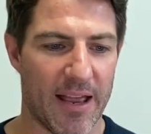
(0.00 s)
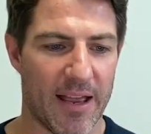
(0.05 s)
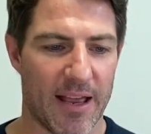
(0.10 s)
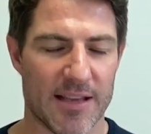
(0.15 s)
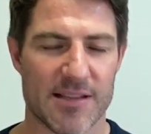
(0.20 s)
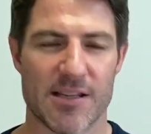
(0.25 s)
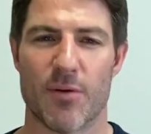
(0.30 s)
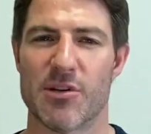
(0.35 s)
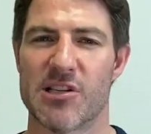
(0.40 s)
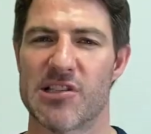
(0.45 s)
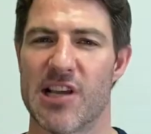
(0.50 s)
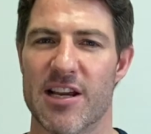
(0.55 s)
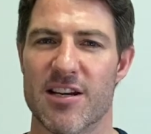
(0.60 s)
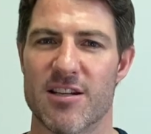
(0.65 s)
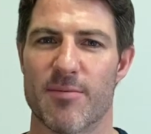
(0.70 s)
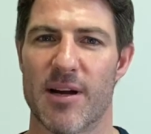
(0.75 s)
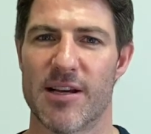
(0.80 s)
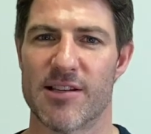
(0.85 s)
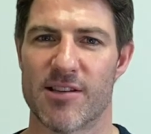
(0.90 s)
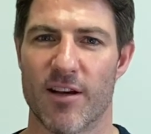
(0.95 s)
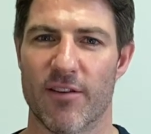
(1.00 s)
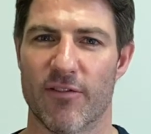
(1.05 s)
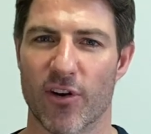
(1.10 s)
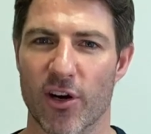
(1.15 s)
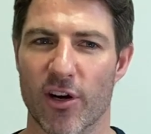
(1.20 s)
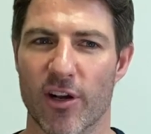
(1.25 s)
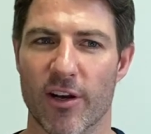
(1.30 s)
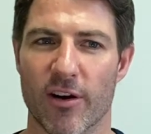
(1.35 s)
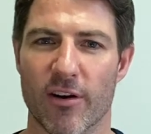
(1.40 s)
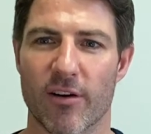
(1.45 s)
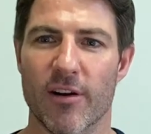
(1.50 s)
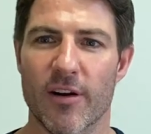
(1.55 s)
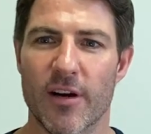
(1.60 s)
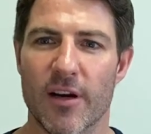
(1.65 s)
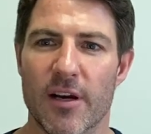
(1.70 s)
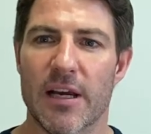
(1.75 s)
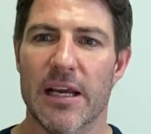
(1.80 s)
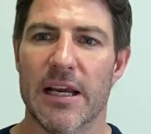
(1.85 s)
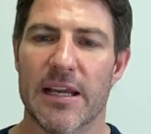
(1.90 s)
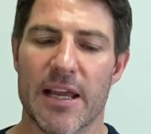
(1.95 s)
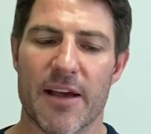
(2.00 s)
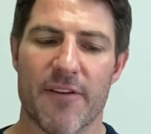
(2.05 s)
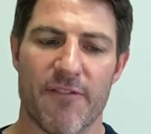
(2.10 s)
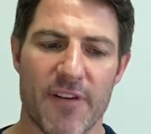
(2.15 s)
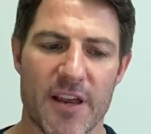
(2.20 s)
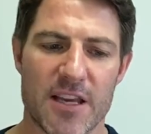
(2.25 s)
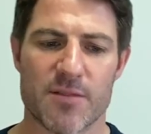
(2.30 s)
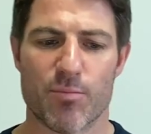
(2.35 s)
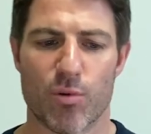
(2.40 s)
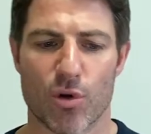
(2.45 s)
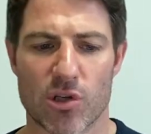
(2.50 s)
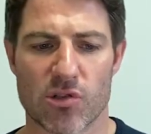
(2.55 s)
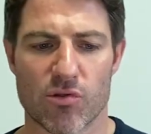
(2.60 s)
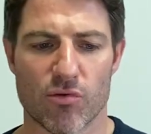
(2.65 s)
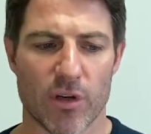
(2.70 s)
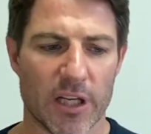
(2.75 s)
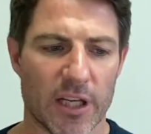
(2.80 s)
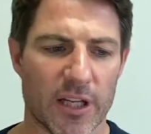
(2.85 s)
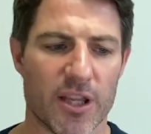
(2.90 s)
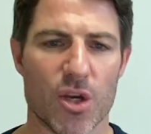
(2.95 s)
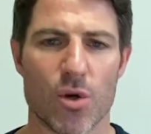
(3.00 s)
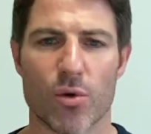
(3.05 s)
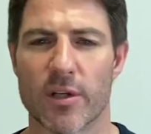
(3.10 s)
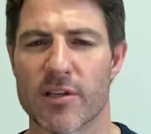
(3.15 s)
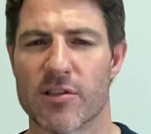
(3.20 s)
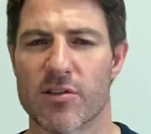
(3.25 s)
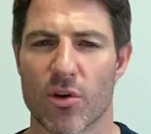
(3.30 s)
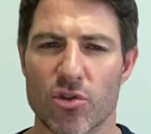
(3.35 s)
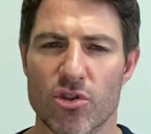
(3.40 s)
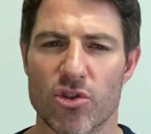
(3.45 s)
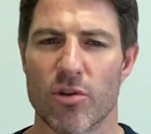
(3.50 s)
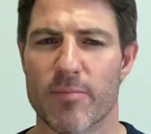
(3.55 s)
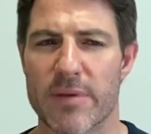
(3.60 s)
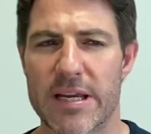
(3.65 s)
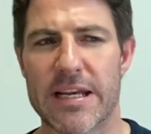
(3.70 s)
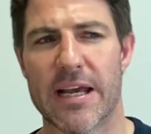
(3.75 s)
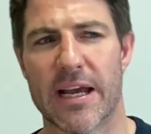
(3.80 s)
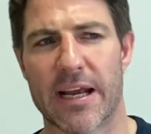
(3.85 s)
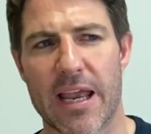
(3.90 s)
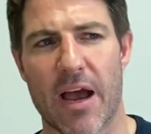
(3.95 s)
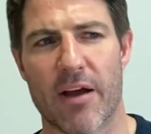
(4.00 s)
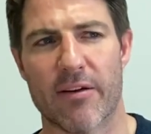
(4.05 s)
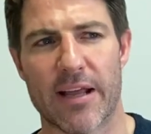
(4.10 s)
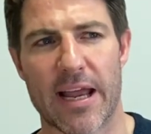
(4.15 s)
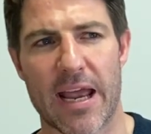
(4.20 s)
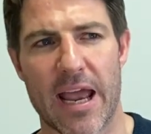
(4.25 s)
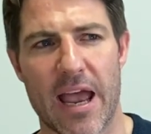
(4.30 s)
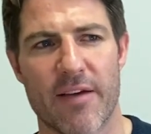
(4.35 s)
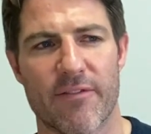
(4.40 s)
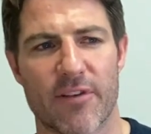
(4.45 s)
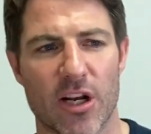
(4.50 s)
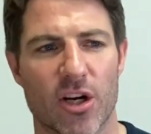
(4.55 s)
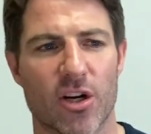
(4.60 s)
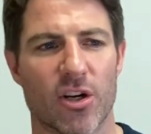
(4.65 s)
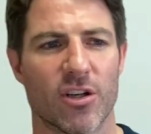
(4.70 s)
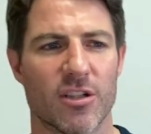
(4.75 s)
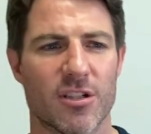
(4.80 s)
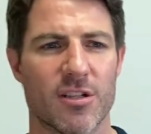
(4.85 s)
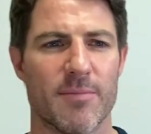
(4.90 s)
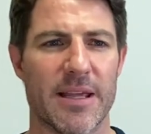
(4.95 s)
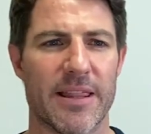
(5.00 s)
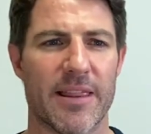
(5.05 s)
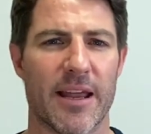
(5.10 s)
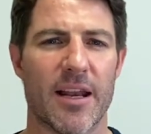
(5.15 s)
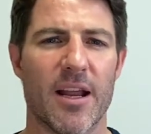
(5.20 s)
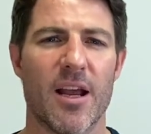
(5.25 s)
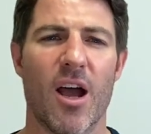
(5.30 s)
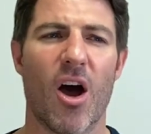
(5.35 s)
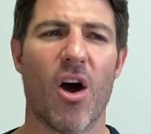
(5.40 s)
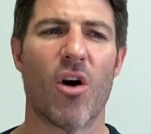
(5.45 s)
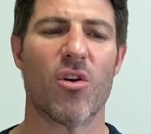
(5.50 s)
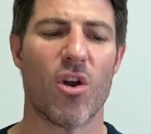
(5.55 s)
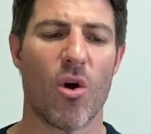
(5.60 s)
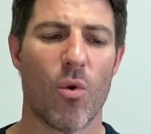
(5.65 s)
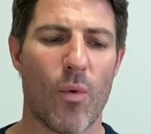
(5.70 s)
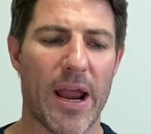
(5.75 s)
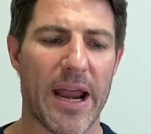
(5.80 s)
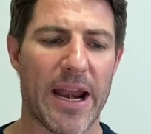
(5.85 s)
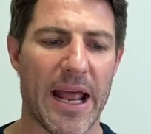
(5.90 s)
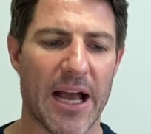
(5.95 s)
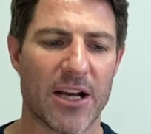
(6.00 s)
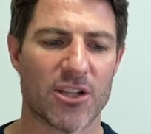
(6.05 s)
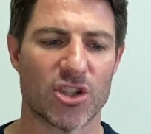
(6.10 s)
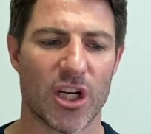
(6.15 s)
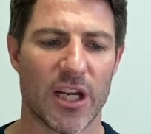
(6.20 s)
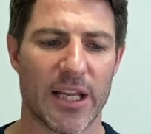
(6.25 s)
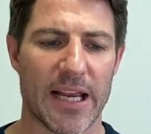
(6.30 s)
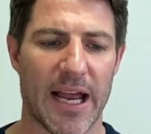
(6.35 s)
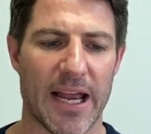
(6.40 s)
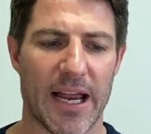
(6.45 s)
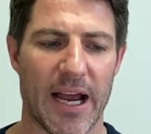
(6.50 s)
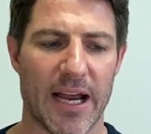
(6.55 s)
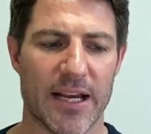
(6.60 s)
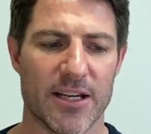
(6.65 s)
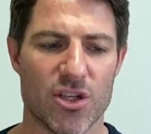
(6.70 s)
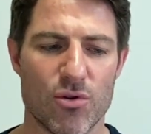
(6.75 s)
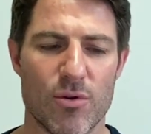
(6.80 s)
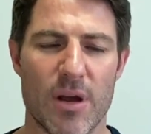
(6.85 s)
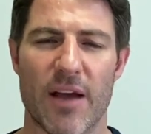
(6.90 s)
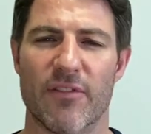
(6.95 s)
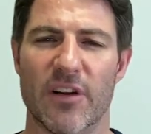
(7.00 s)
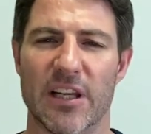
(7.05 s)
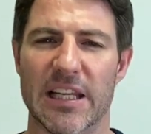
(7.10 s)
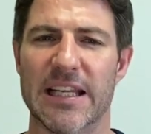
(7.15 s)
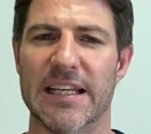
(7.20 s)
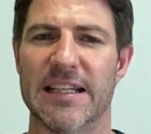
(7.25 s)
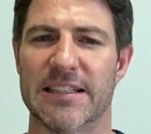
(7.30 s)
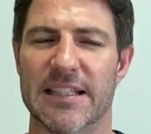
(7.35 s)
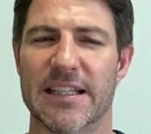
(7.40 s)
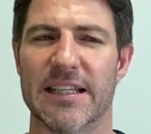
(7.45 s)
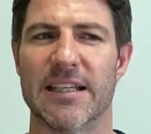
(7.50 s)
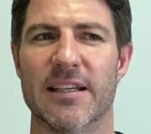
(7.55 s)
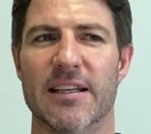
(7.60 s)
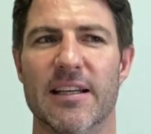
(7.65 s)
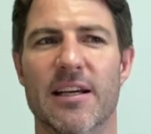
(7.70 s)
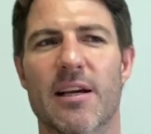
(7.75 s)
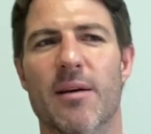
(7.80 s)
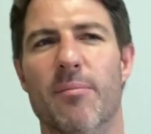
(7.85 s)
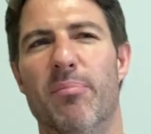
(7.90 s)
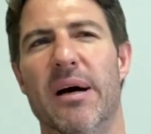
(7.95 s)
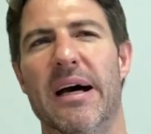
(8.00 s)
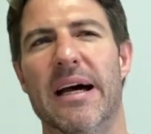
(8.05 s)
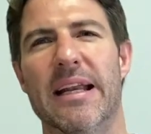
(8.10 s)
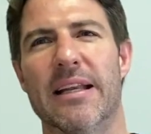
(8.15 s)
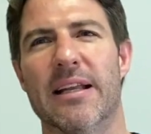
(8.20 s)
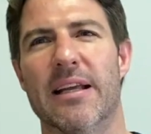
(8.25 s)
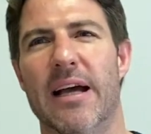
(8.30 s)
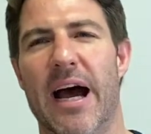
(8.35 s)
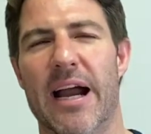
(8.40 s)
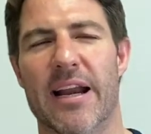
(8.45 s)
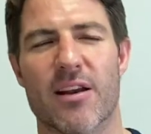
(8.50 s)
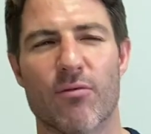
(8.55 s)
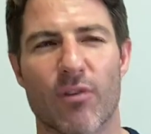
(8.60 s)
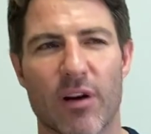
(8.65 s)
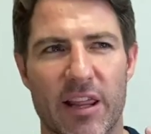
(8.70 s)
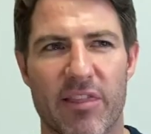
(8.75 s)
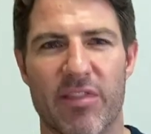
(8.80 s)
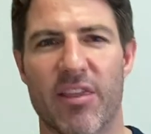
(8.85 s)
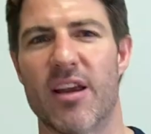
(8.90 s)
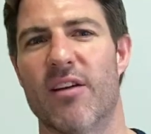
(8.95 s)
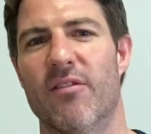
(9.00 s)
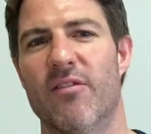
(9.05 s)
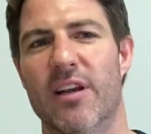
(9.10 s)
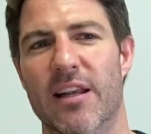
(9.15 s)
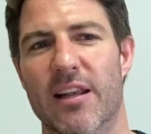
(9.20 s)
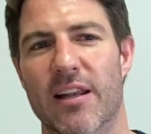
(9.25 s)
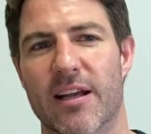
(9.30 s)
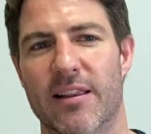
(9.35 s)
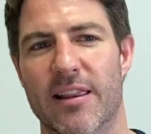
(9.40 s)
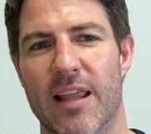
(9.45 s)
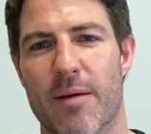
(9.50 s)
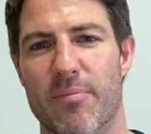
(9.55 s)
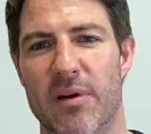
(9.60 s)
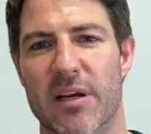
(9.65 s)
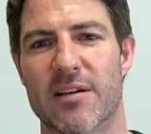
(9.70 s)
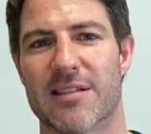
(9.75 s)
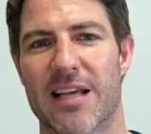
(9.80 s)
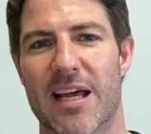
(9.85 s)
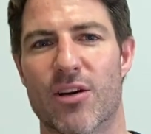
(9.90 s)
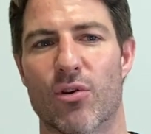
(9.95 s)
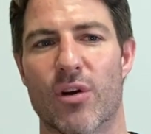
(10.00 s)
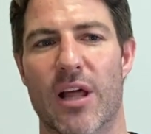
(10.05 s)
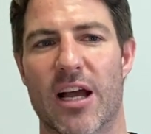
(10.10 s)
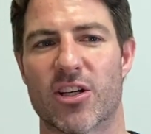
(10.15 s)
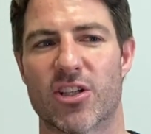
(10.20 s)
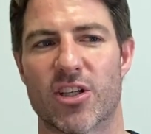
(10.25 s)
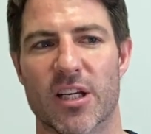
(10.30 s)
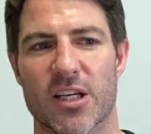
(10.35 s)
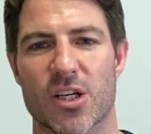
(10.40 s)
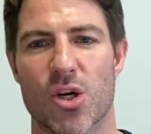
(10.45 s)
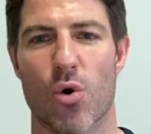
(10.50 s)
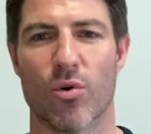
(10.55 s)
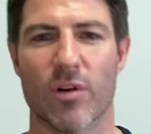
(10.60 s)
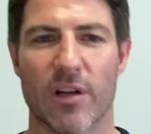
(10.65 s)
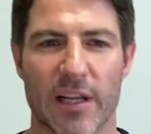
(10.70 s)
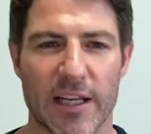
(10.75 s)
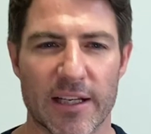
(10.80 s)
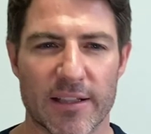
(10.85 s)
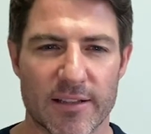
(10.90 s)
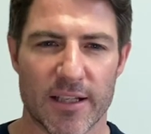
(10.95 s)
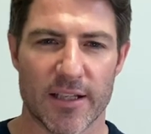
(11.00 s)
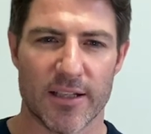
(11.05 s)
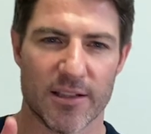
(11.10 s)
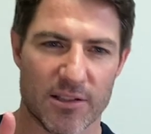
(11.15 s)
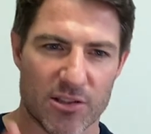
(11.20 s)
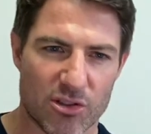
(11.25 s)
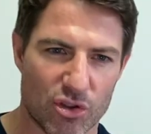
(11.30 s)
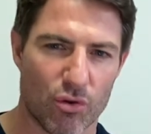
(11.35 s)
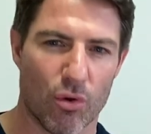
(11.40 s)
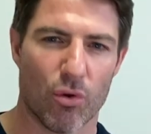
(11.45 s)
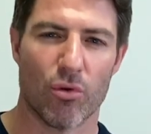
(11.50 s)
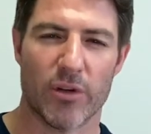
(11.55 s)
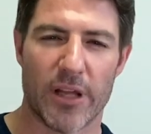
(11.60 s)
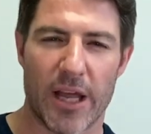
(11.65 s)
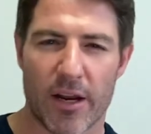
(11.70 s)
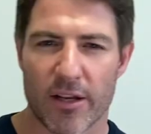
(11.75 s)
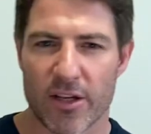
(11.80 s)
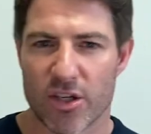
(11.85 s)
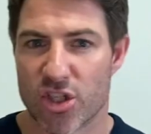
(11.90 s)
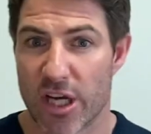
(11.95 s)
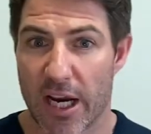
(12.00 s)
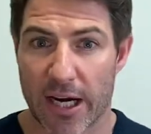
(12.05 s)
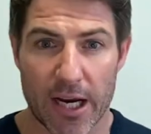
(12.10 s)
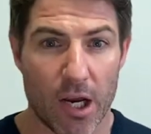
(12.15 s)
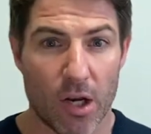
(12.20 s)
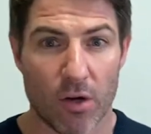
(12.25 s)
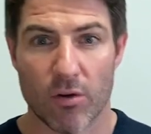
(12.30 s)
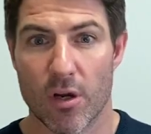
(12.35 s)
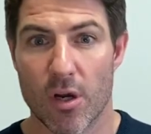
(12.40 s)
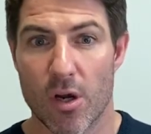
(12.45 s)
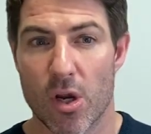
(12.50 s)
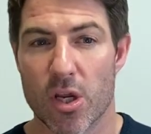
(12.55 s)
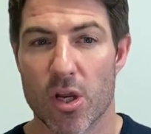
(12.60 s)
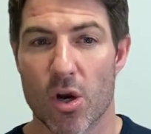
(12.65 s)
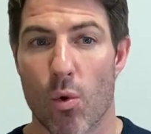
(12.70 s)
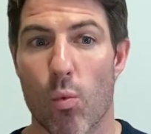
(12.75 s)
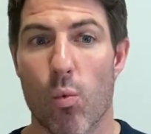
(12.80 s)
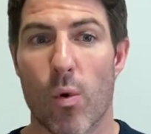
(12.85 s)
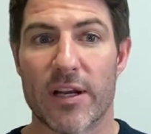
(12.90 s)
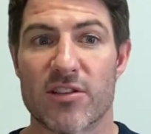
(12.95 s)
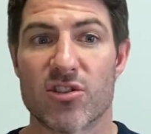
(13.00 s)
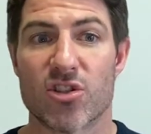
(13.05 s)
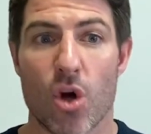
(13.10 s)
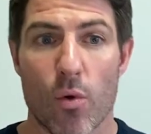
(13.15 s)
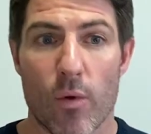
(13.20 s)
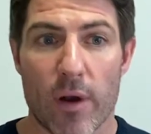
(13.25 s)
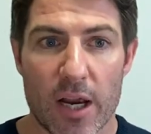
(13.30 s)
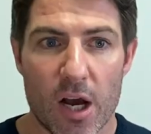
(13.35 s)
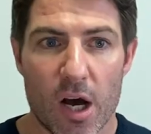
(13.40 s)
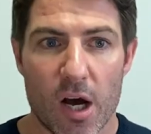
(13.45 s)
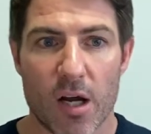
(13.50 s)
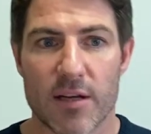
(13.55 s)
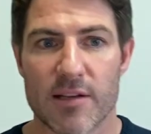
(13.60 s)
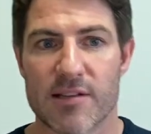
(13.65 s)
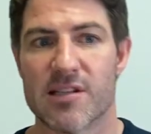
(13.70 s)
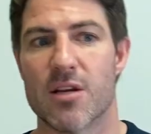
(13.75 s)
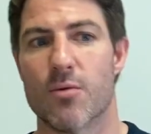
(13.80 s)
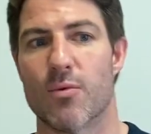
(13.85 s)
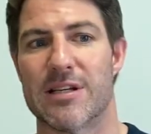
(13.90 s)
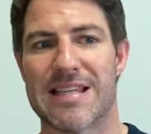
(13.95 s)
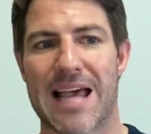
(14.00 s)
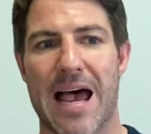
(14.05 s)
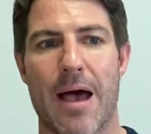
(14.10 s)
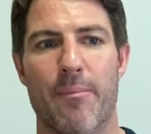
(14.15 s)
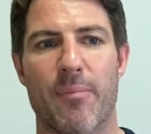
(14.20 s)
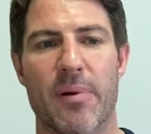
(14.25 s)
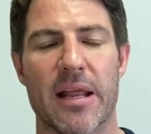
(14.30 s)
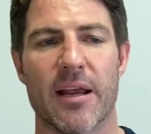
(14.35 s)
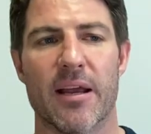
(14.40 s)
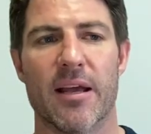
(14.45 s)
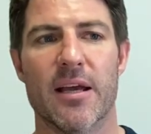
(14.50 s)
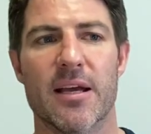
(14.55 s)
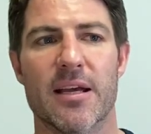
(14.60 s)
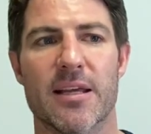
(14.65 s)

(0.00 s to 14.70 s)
As I was saying to myself earlier, Facebook's really the only social media account I have. It occurred to me that, oh, no, wait, actually, I do have a LinkedIn, but I didn't really think of it like that because I don't actually go to LinkedIn and scroll down and check out, what's going on, see what's happening.